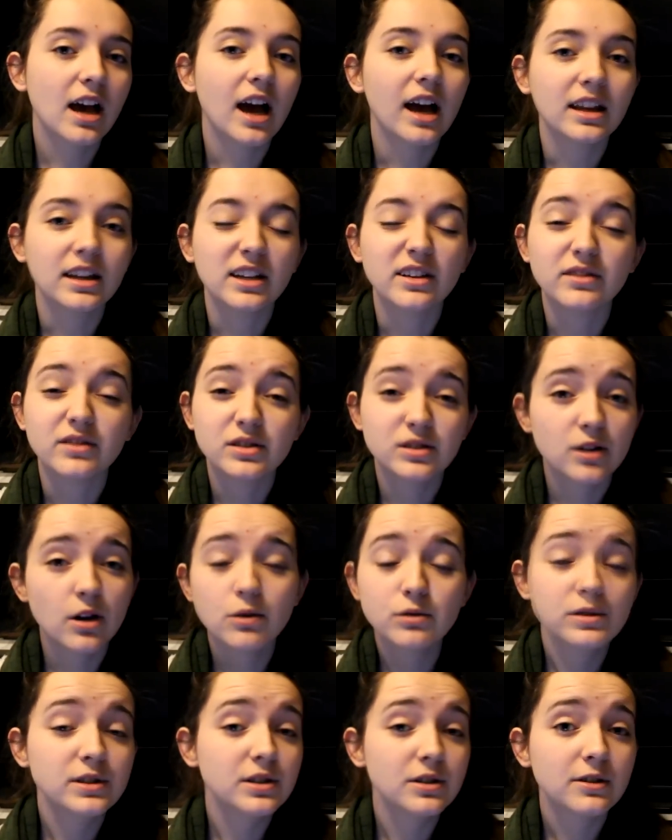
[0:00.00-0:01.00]
I leave
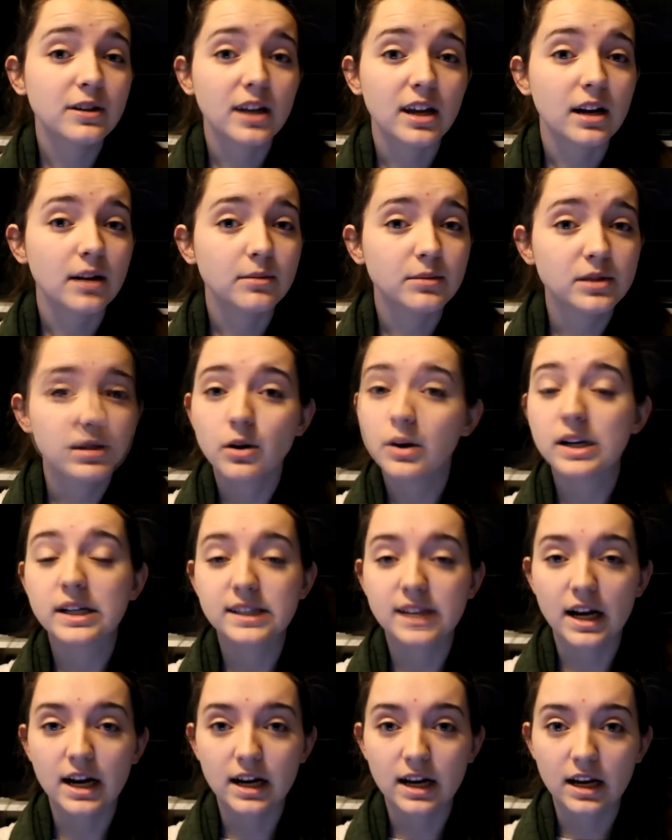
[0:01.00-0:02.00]
so soon and I'm so
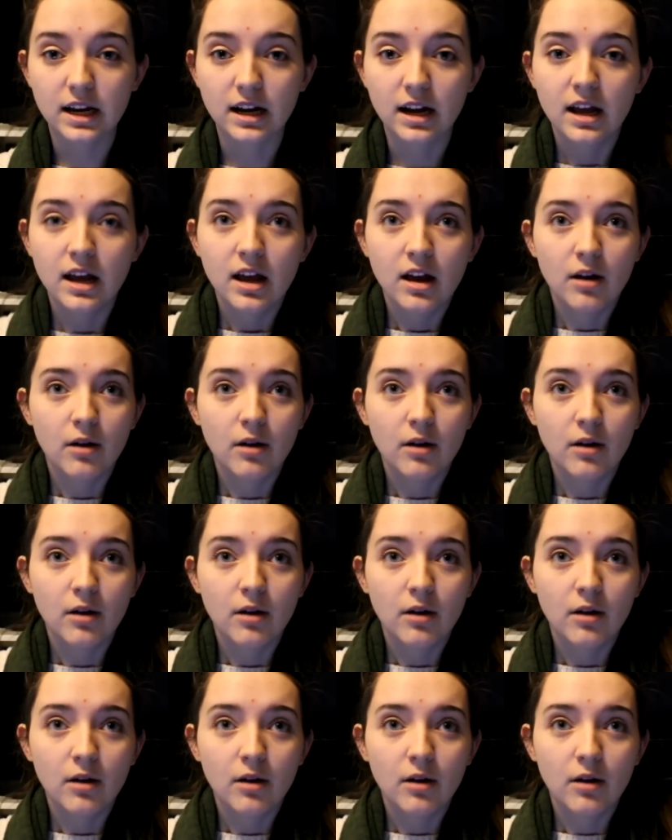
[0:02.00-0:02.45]
excited.